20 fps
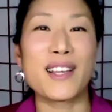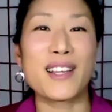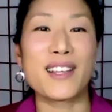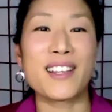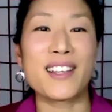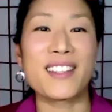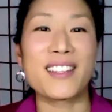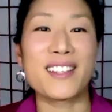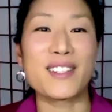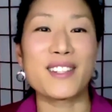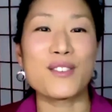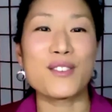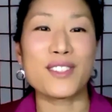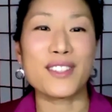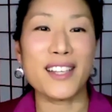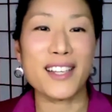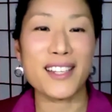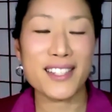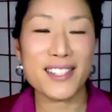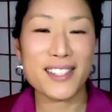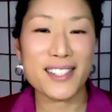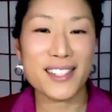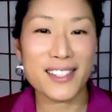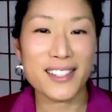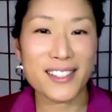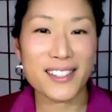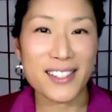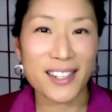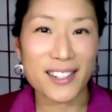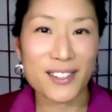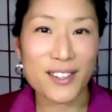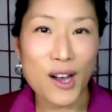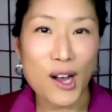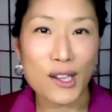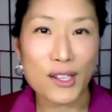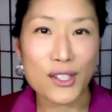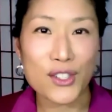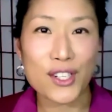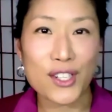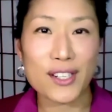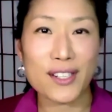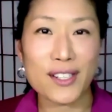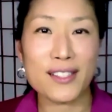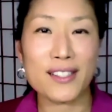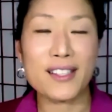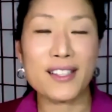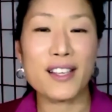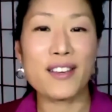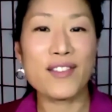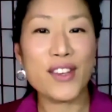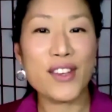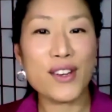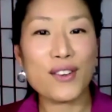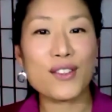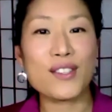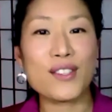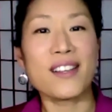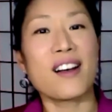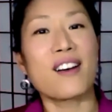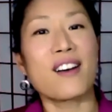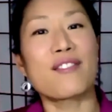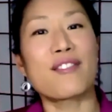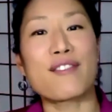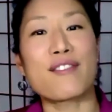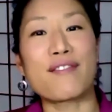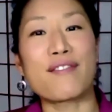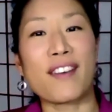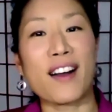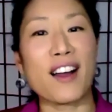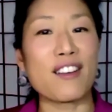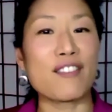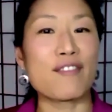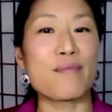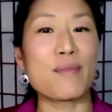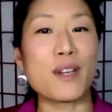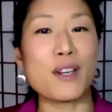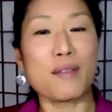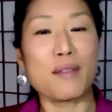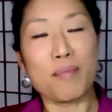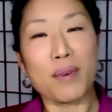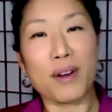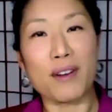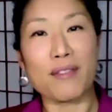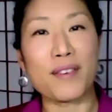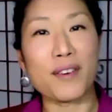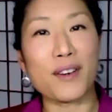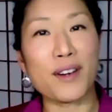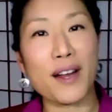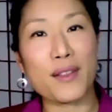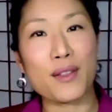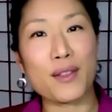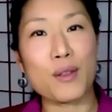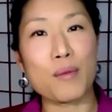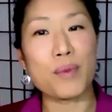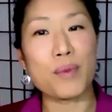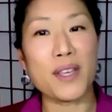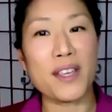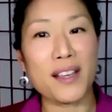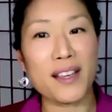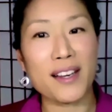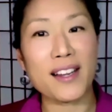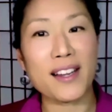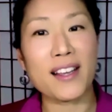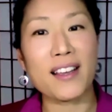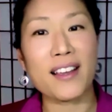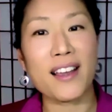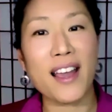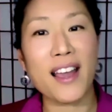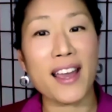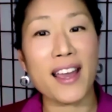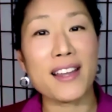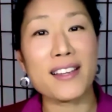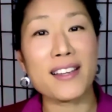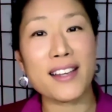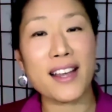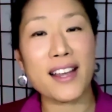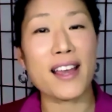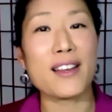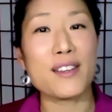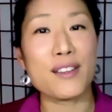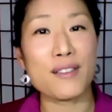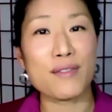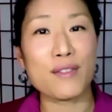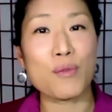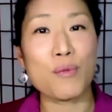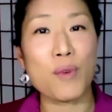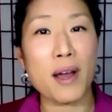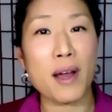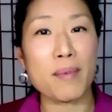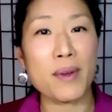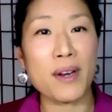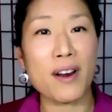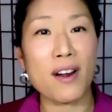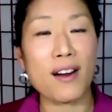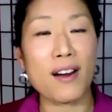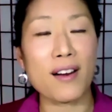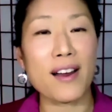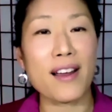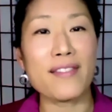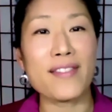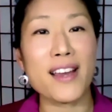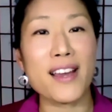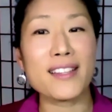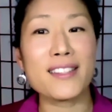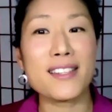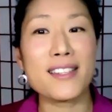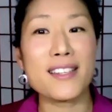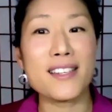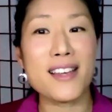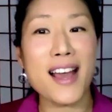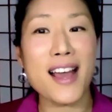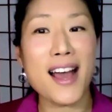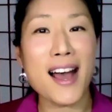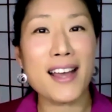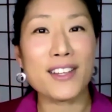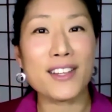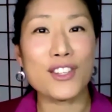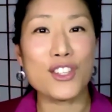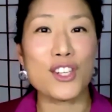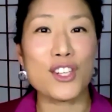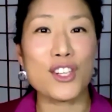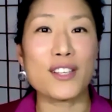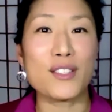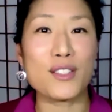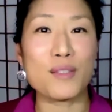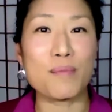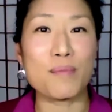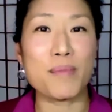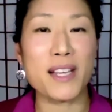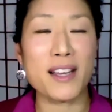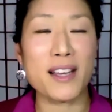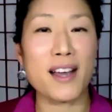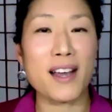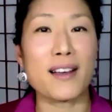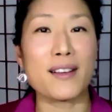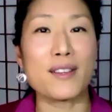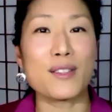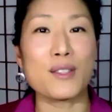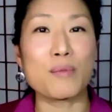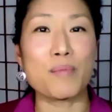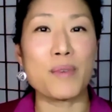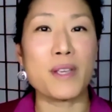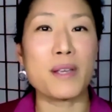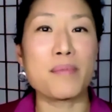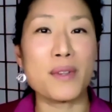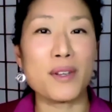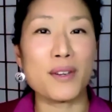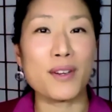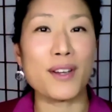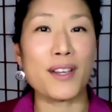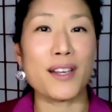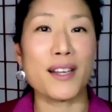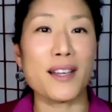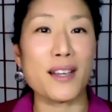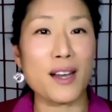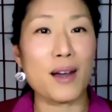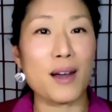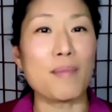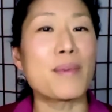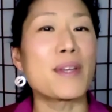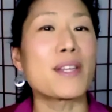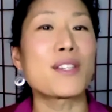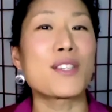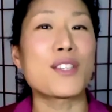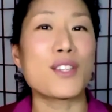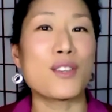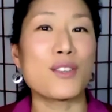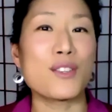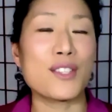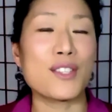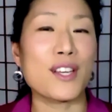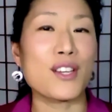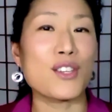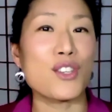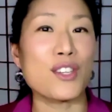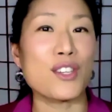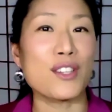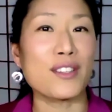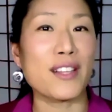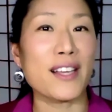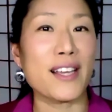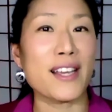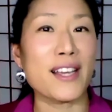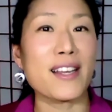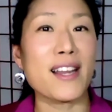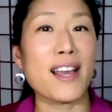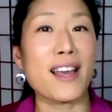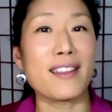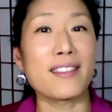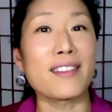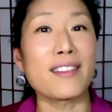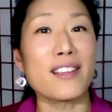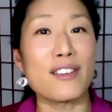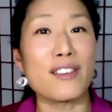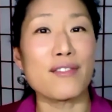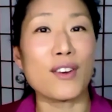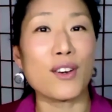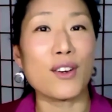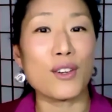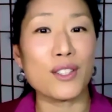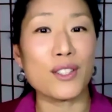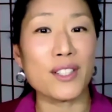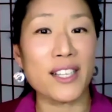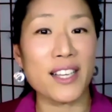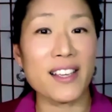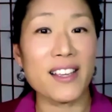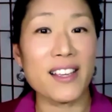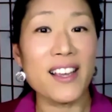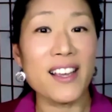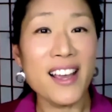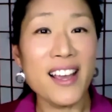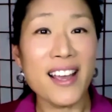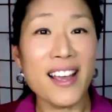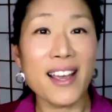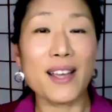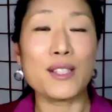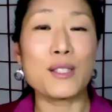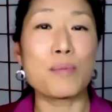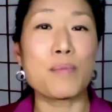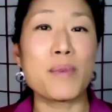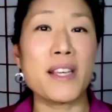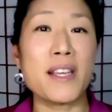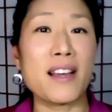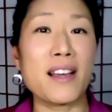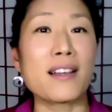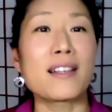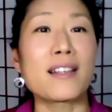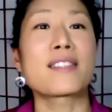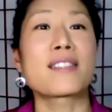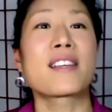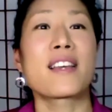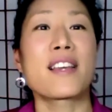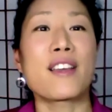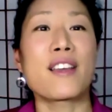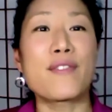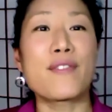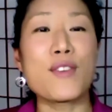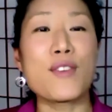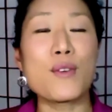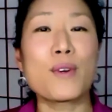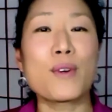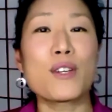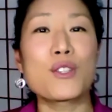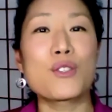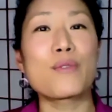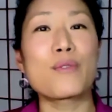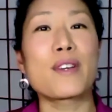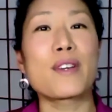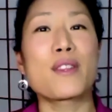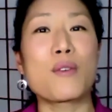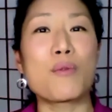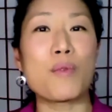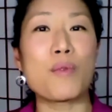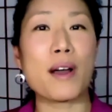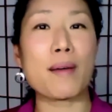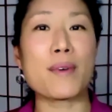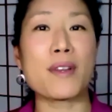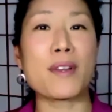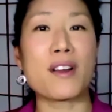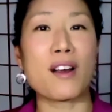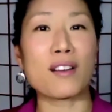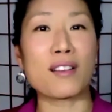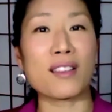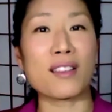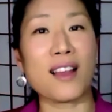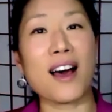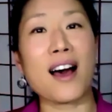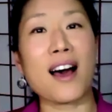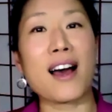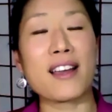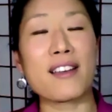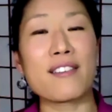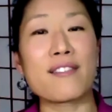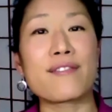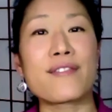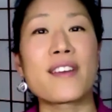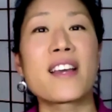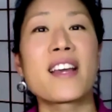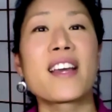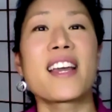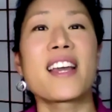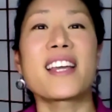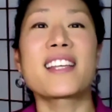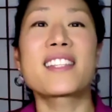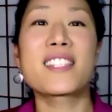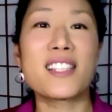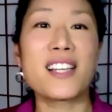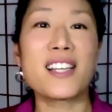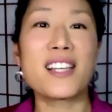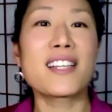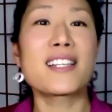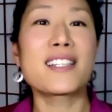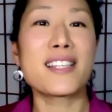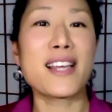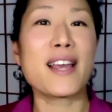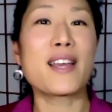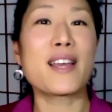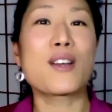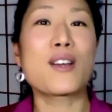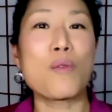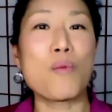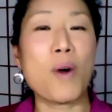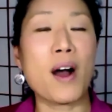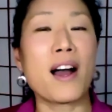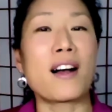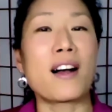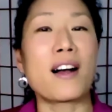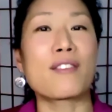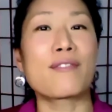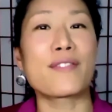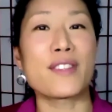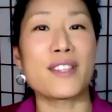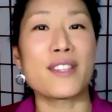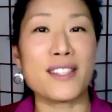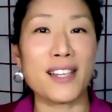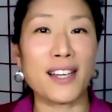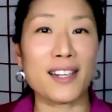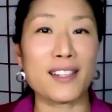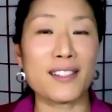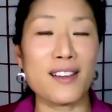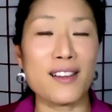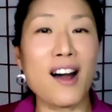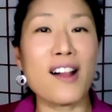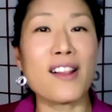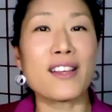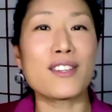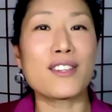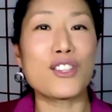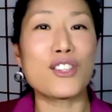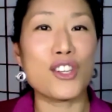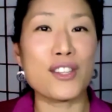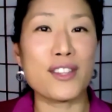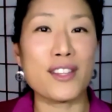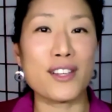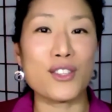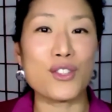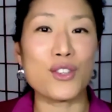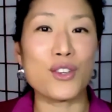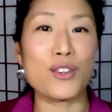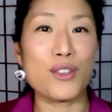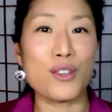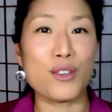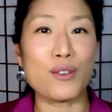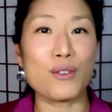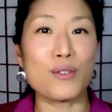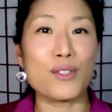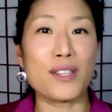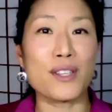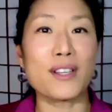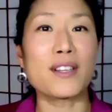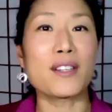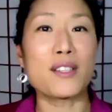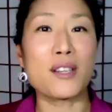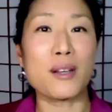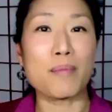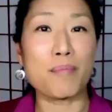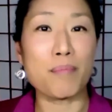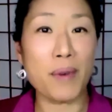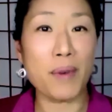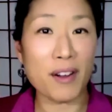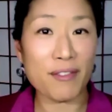thing that's related to the technology is give yourself a 5-minute buffer the beginning and end of the webinar. And that's not just because people are going to come into your session late and leave early. It's because if you are doing the webinar live, it's going to take a while for the technology that you're using to